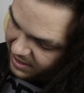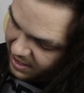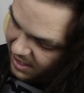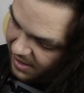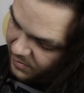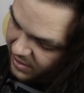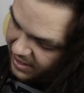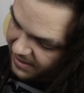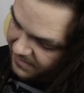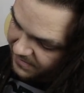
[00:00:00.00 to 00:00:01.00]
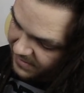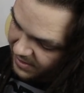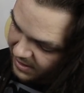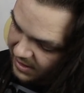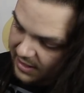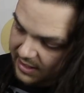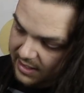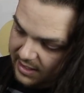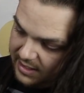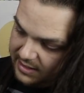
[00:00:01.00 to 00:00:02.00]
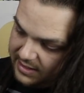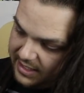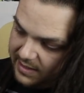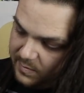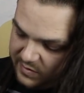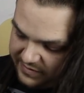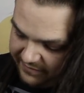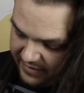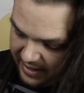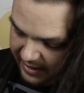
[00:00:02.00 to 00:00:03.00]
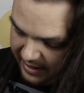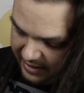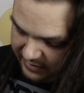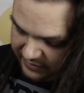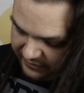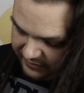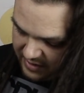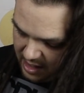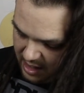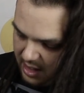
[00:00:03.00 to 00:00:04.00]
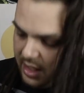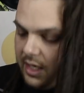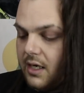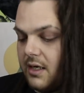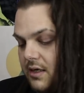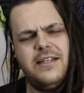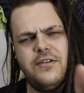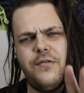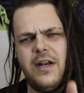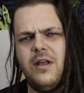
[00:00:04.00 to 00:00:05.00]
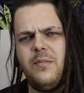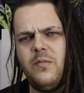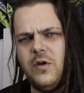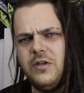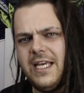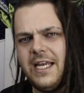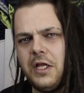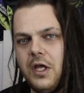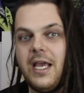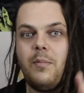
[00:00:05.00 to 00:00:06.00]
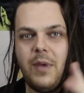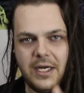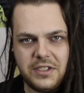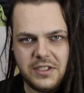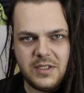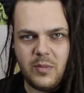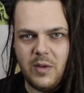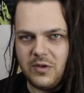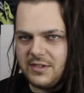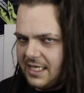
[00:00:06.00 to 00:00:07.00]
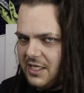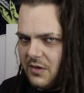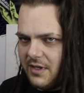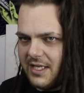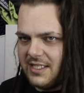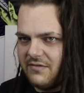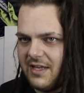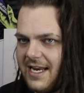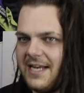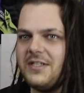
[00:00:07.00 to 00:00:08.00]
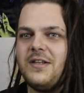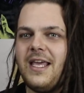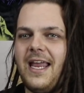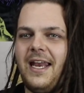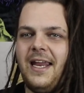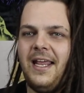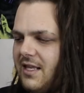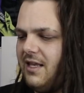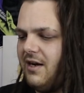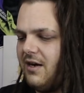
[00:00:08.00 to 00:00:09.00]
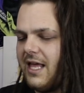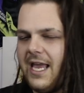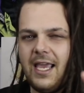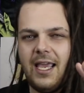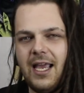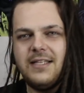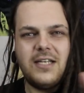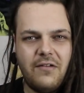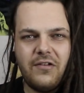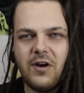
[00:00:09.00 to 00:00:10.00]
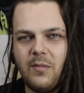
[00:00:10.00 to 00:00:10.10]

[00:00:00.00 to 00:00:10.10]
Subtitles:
hard, but Dem's fake as fuck. It's so funny that when you're taking a look at pictures that people send you and things of that nature, that you're like, it's hard for your